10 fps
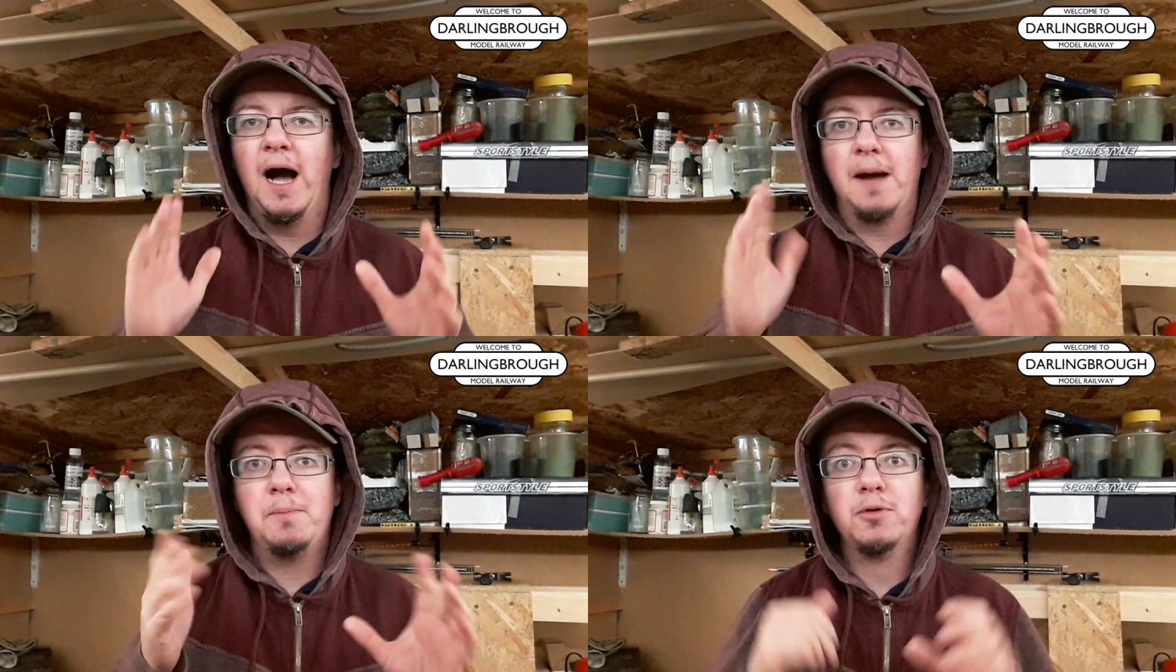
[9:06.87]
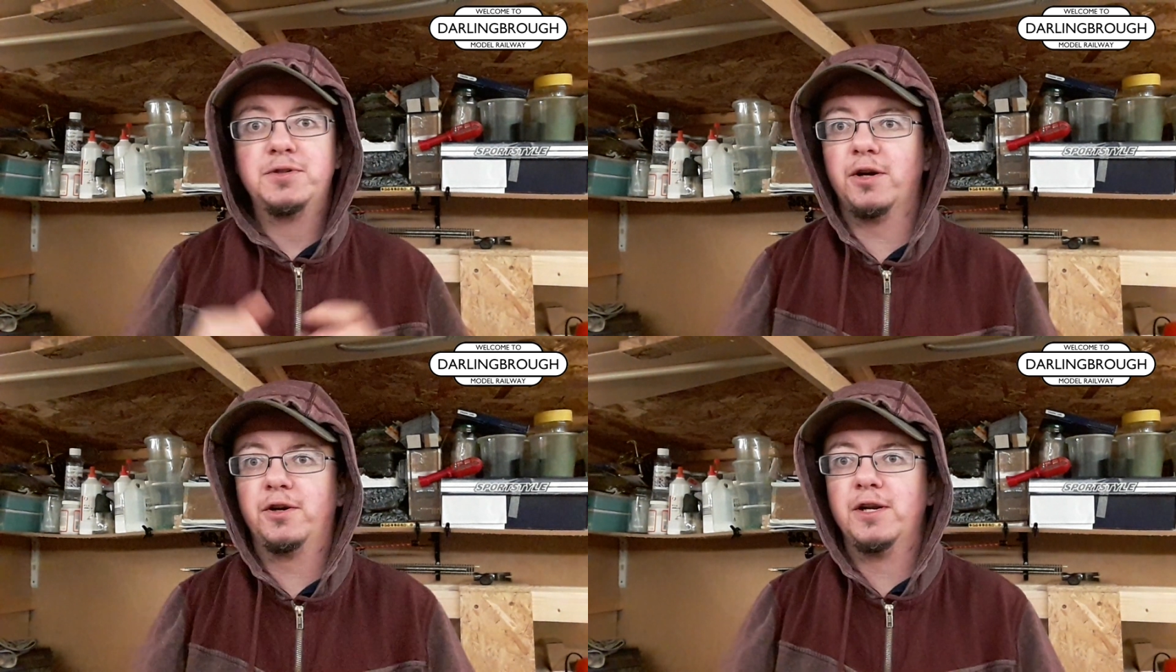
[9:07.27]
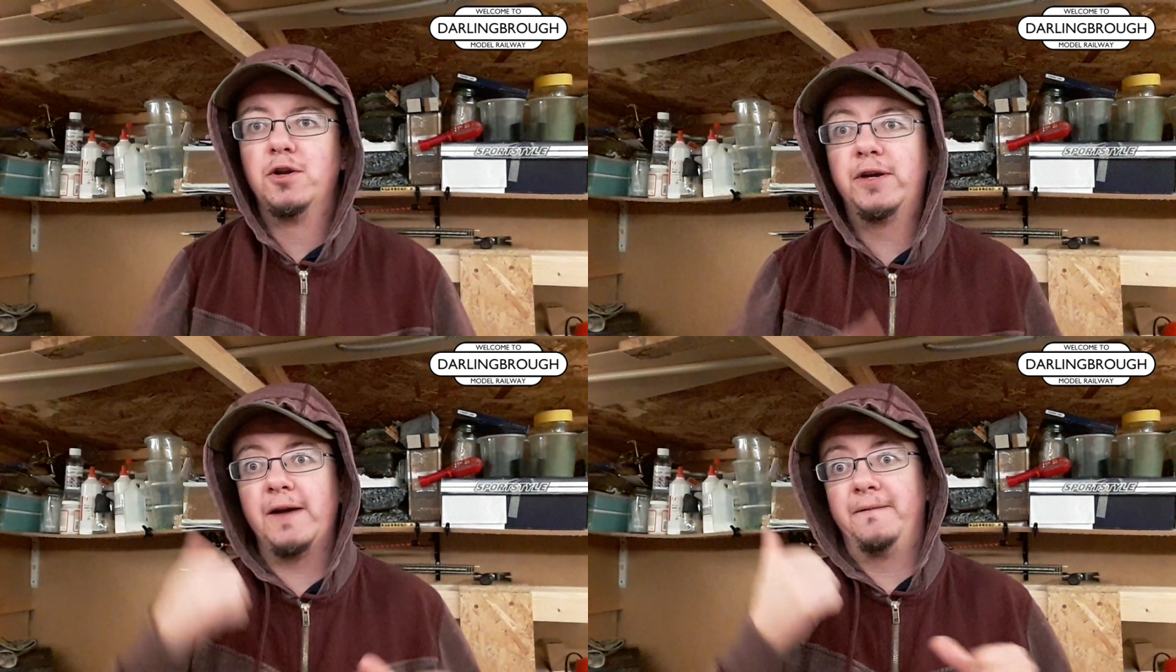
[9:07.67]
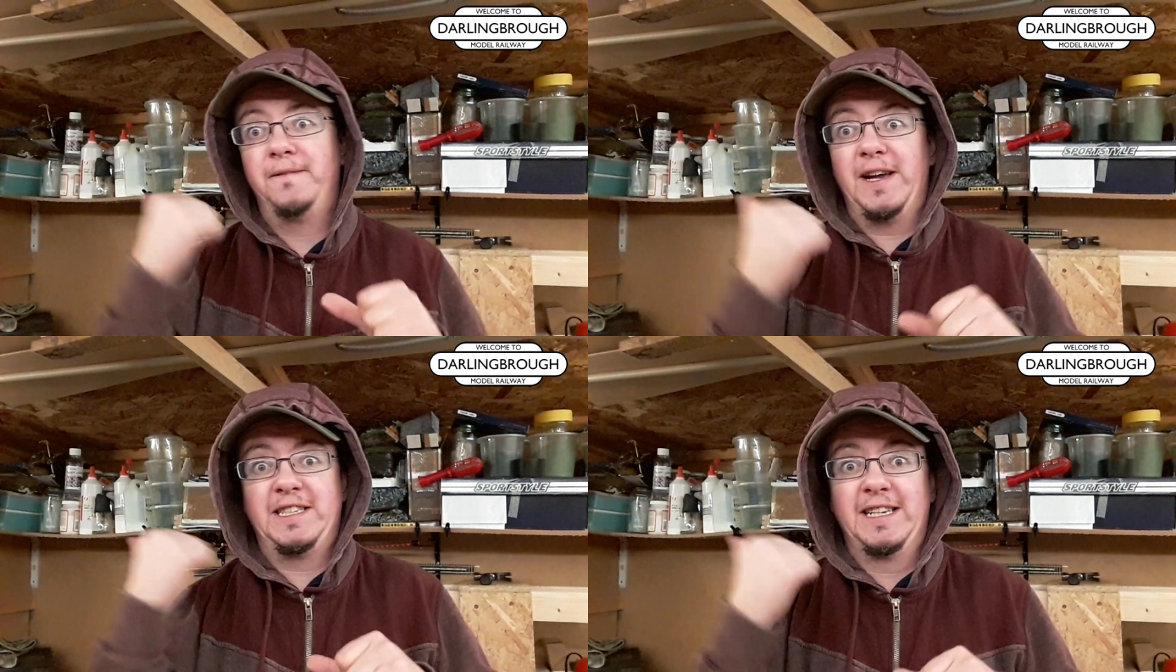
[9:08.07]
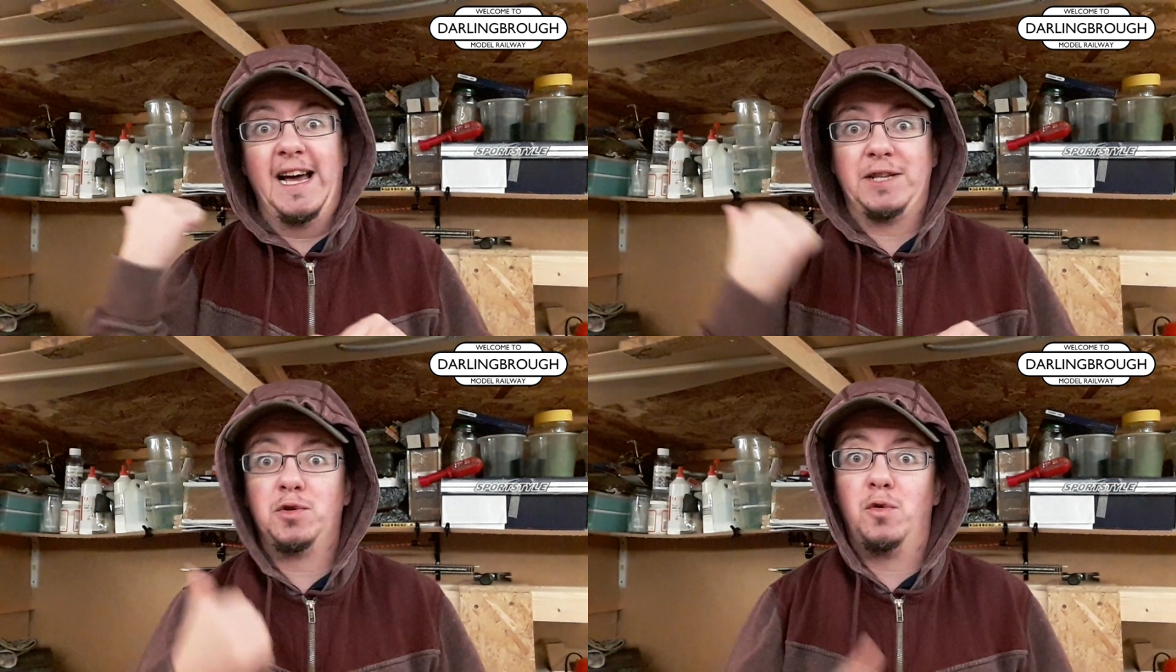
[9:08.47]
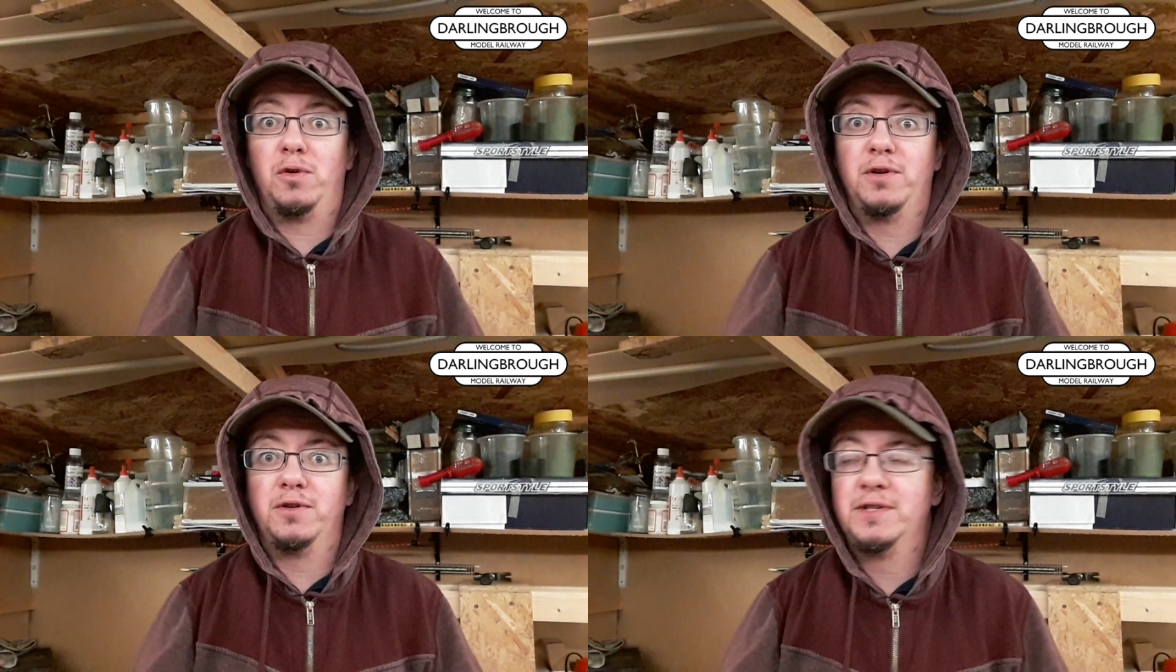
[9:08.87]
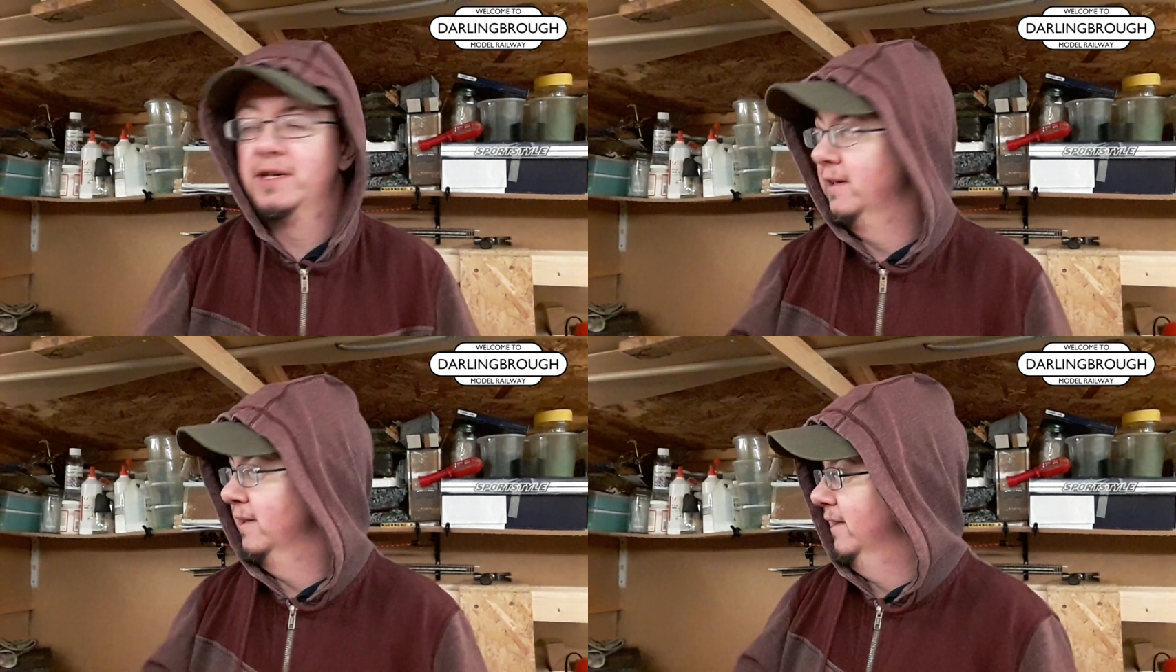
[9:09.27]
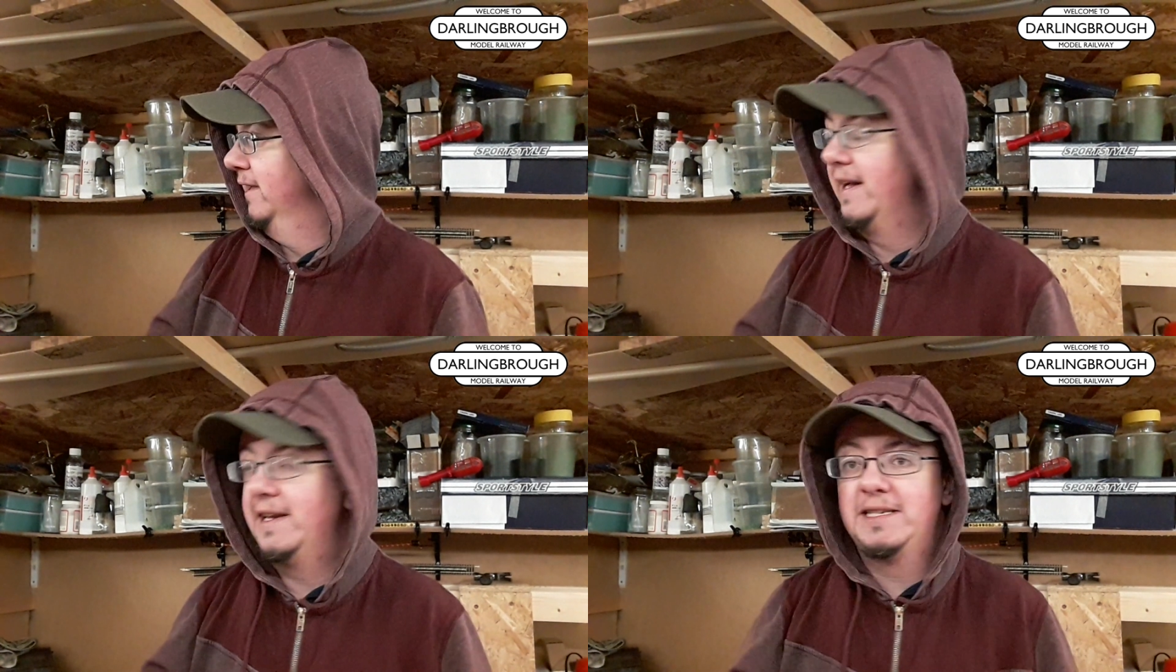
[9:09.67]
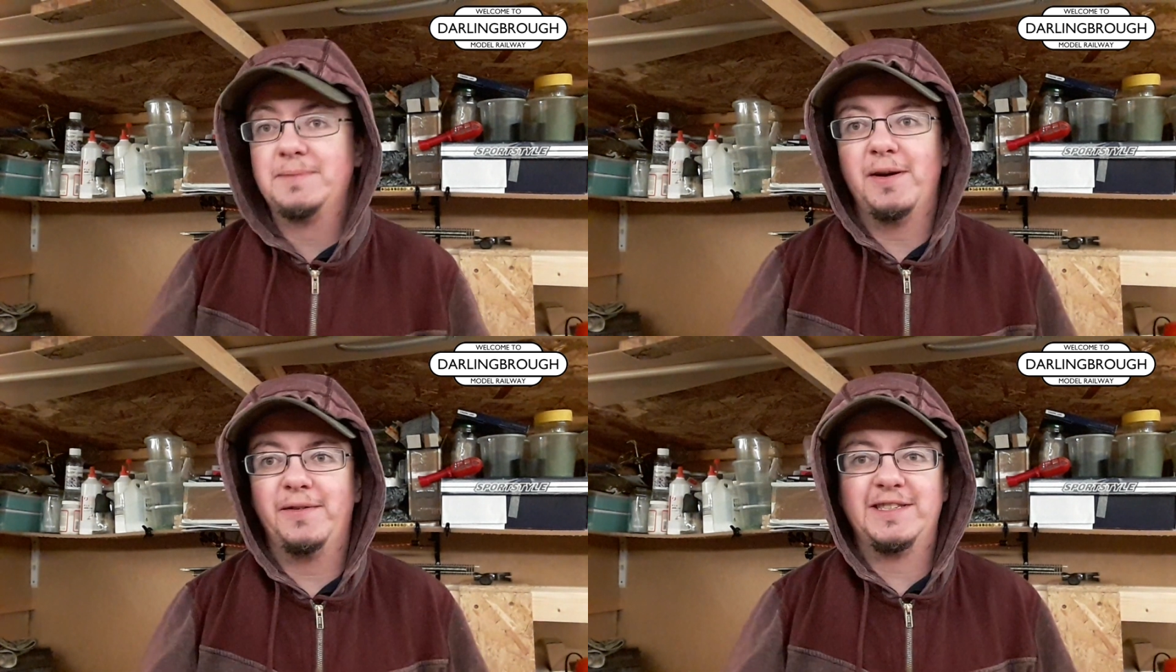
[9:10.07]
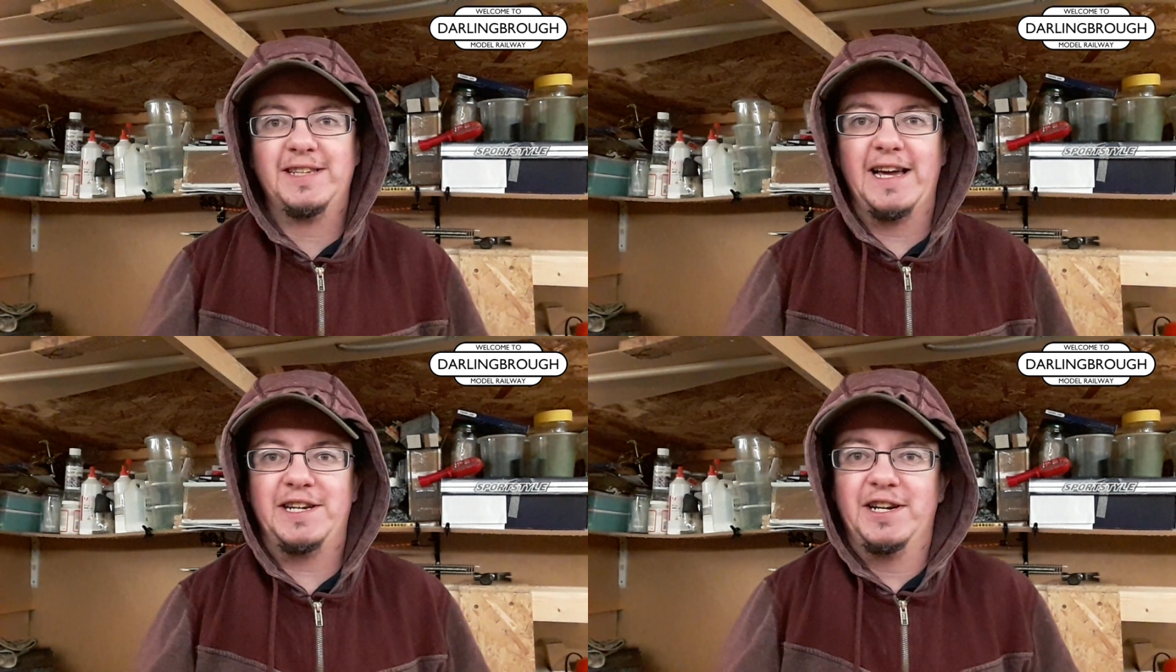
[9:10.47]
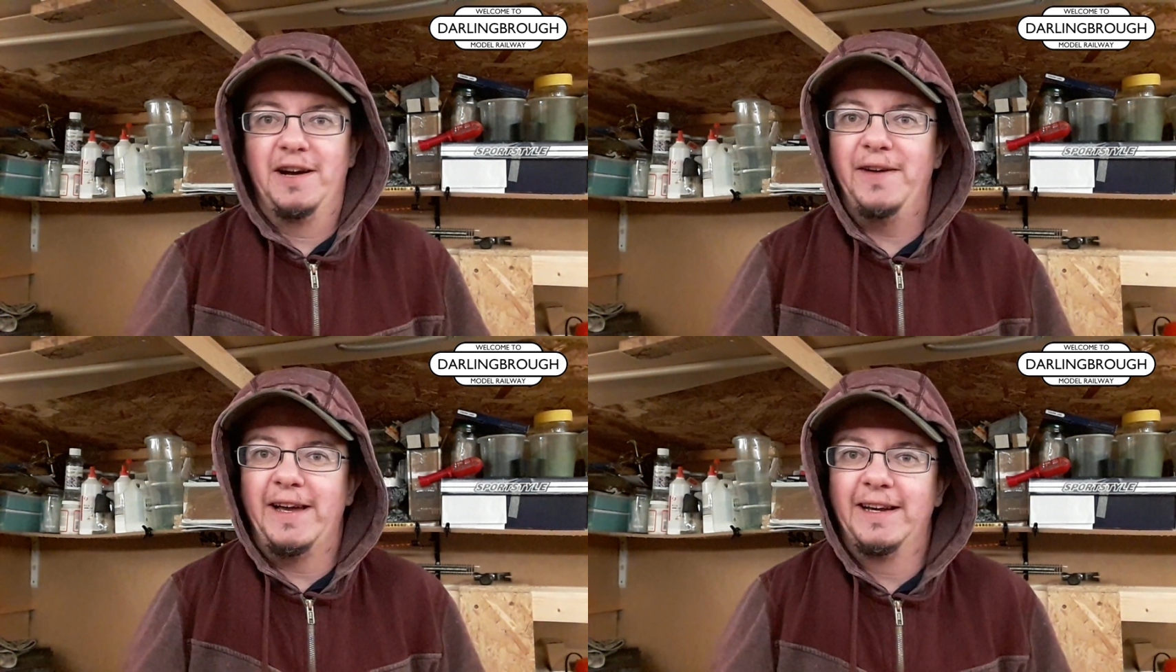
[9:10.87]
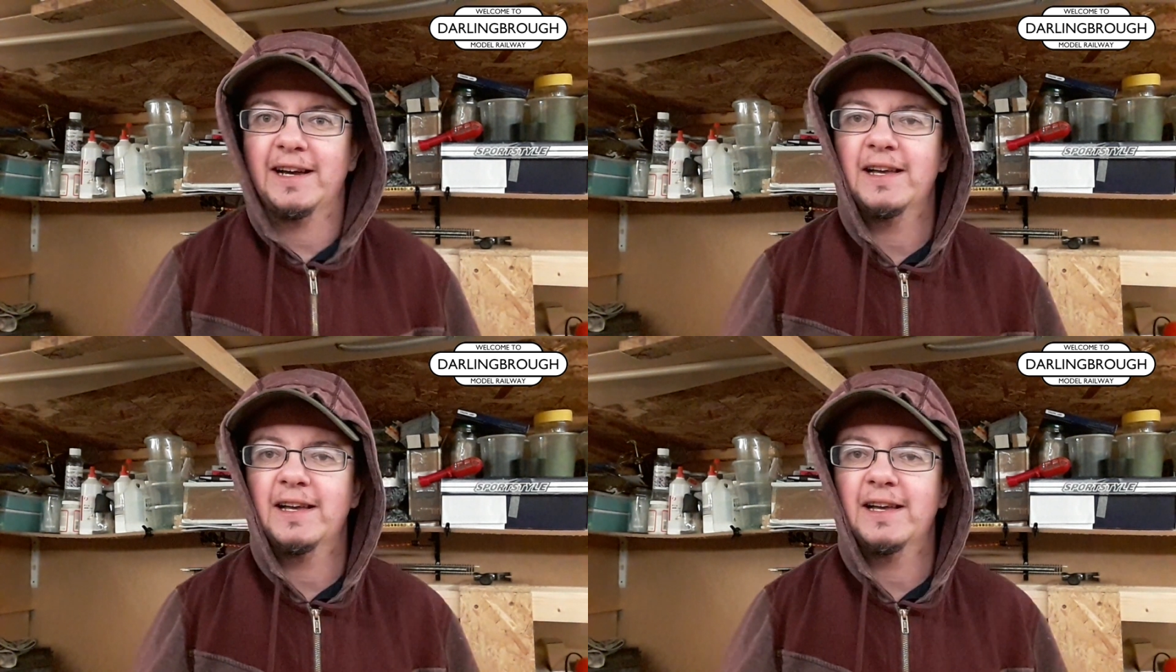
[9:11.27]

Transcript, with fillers: I'm also going to look at fixing that door because it needs a bit of insulation I think.